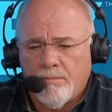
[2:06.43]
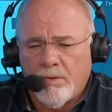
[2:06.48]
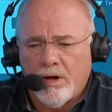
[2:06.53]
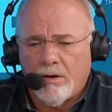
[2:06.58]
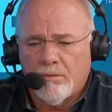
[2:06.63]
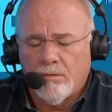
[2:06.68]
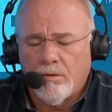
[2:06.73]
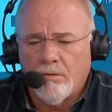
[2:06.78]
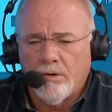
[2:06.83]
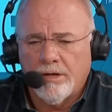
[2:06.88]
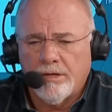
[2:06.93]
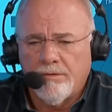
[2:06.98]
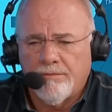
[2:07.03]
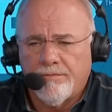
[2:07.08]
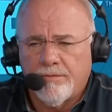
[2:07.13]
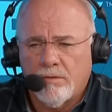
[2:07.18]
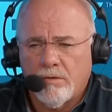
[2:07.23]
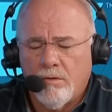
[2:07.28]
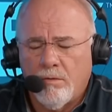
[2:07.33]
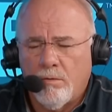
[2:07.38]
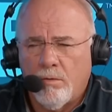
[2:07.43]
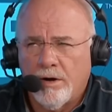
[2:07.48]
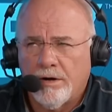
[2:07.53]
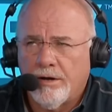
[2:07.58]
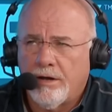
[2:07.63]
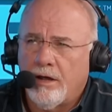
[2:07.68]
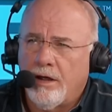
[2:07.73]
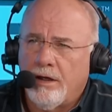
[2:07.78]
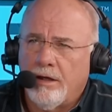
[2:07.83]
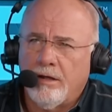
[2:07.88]
By rolling the
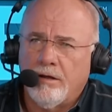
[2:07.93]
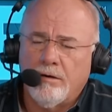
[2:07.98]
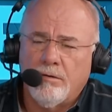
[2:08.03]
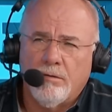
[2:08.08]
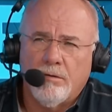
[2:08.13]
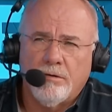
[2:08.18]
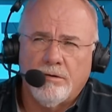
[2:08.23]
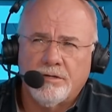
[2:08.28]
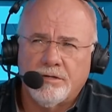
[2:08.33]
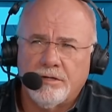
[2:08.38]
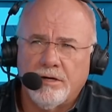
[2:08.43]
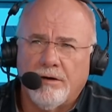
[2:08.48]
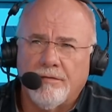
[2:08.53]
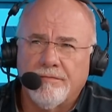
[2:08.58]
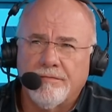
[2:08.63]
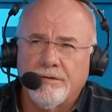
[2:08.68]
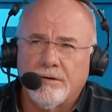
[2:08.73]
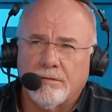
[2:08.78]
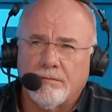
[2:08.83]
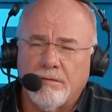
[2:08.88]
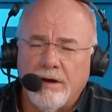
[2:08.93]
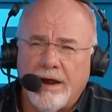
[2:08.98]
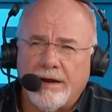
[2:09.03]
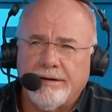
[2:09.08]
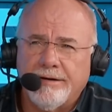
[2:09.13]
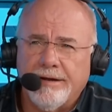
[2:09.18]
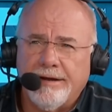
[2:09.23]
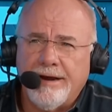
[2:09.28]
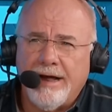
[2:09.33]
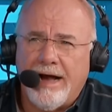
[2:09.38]
401(k) into a
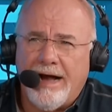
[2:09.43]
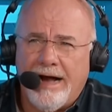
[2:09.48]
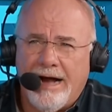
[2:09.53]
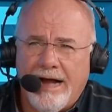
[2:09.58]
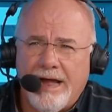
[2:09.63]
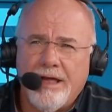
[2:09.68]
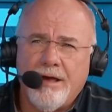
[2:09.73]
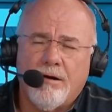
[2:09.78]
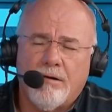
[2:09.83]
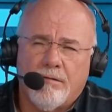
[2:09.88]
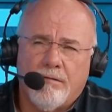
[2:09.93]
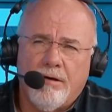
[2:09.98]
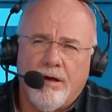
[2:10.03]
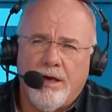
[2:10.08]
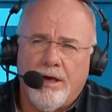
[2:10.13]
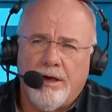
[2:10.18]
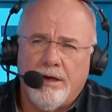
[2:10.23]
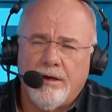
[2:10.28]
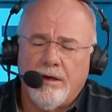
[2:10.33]
self-directed IRA